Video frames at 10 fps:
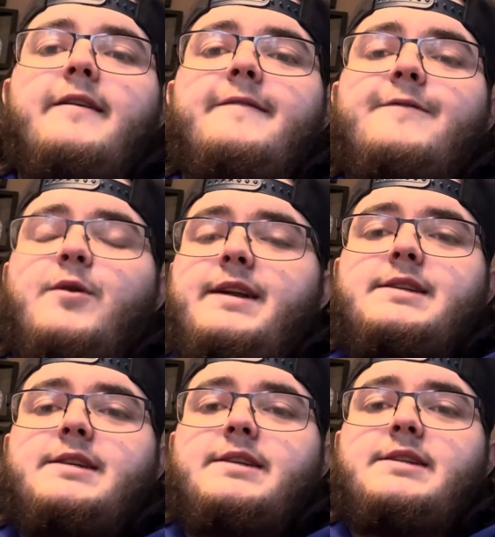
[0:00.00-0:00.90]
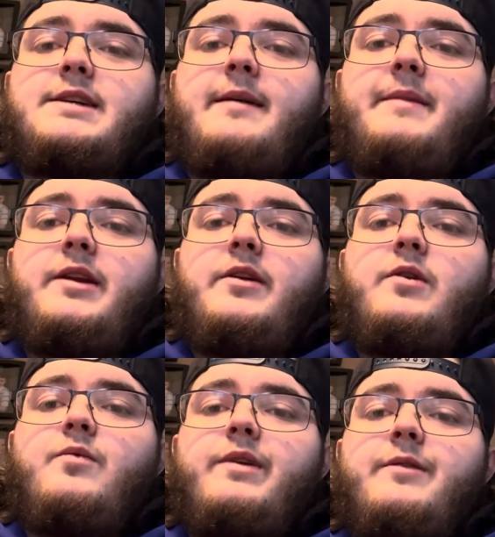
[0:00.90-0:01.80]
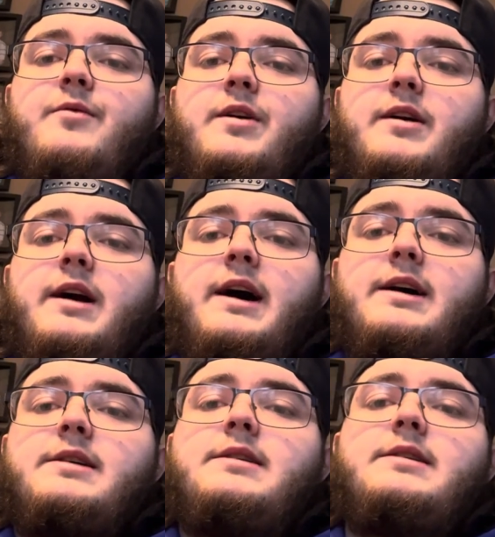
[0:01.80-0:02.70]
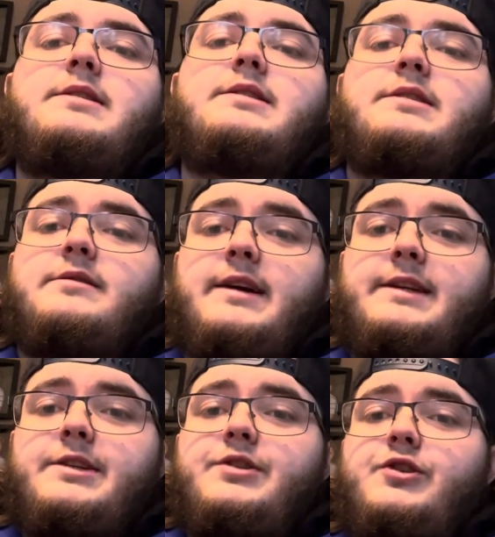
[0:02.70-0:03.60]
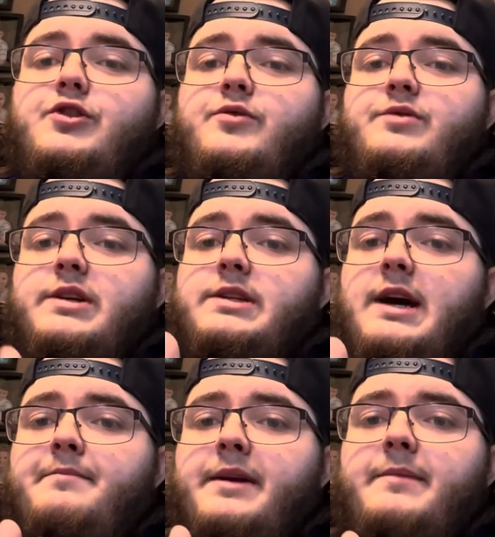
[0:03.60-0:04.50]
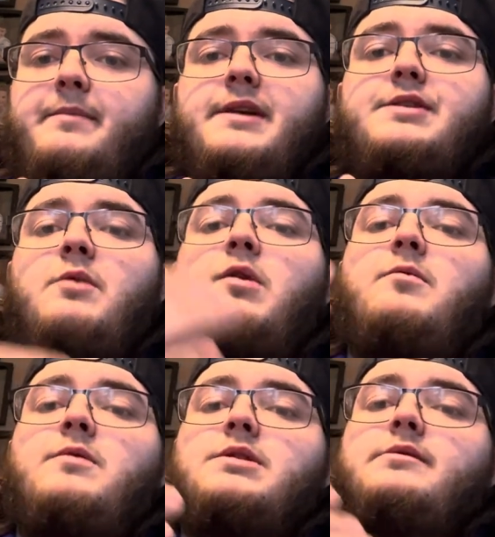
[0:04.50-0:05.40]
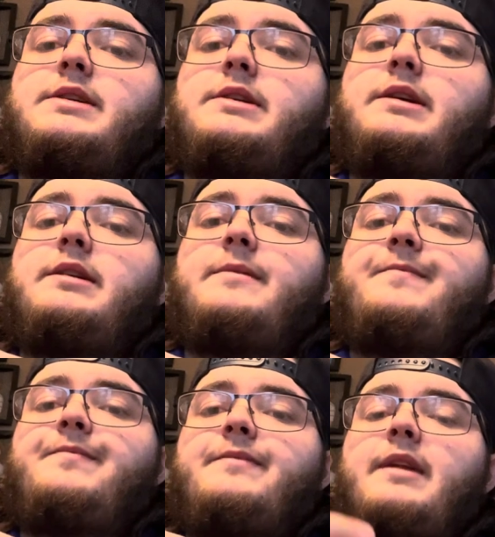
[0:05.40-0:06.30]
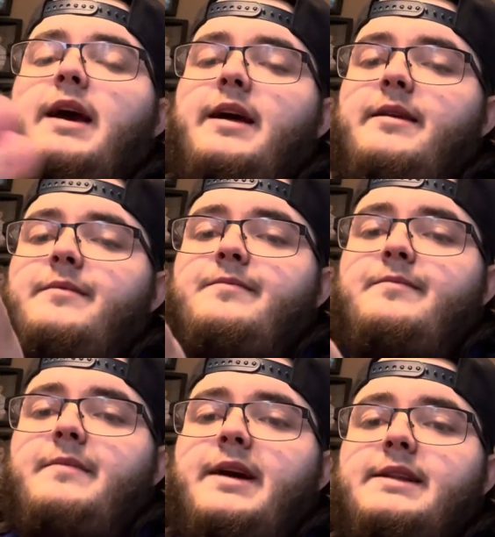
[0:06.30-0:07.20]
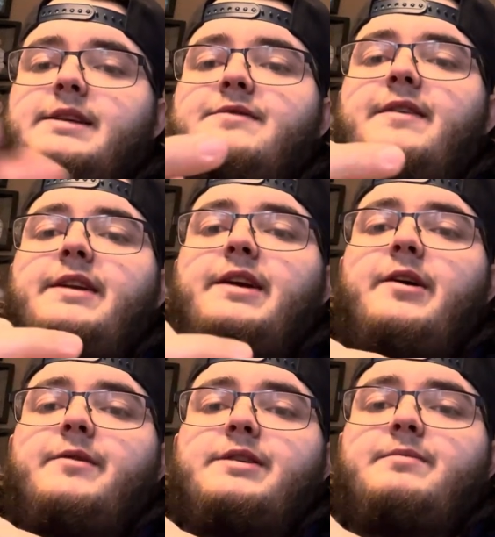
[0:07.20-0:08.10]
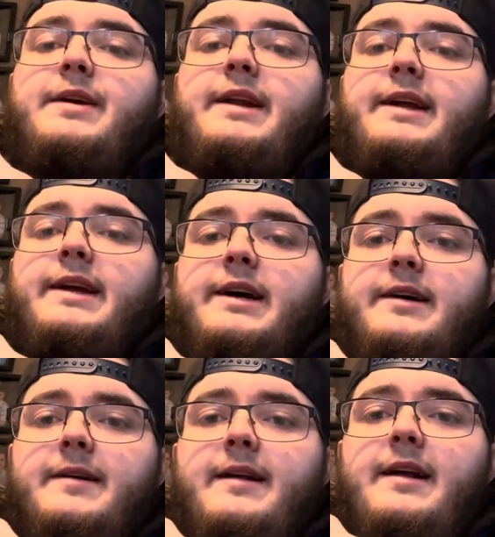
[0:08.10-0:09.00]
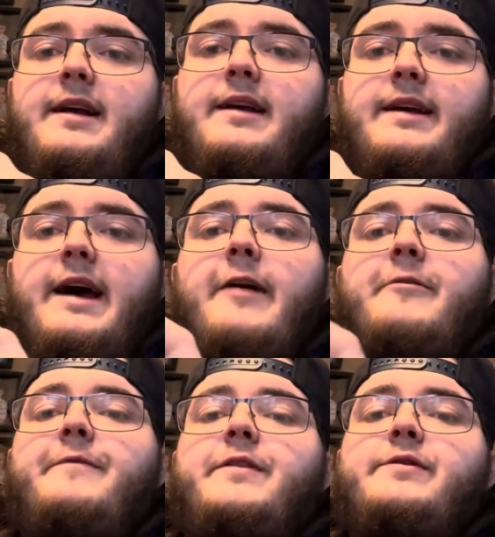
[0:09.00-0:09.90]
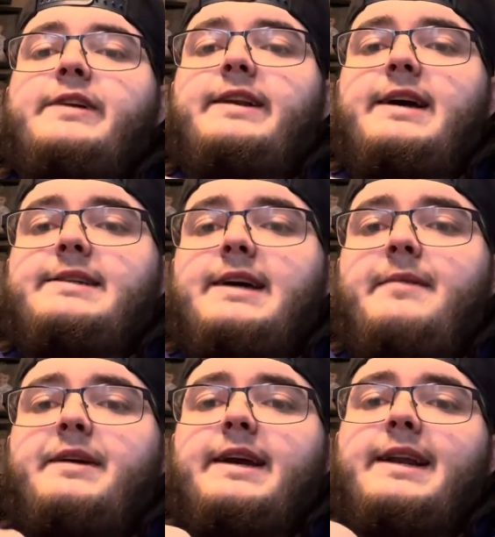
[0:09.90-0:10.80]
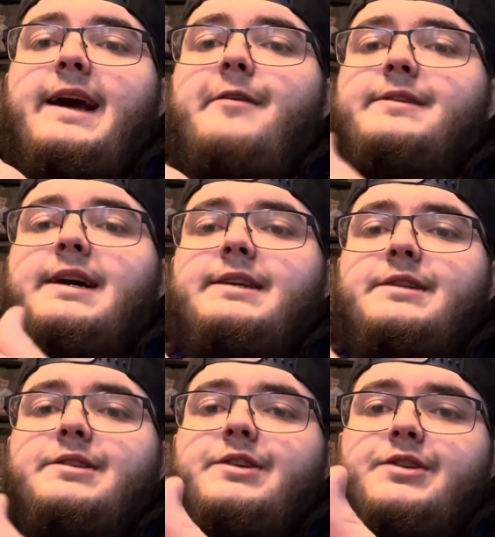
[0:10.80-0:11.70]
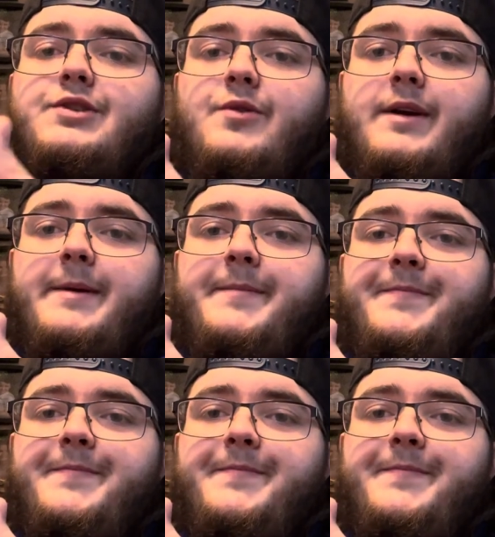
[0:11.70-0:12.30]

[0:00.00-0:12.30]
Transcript: For this assignment, we were uh, selected to choose a topic based on what was listed and make this video explaining uh, our views on that topic and how it ties into the story.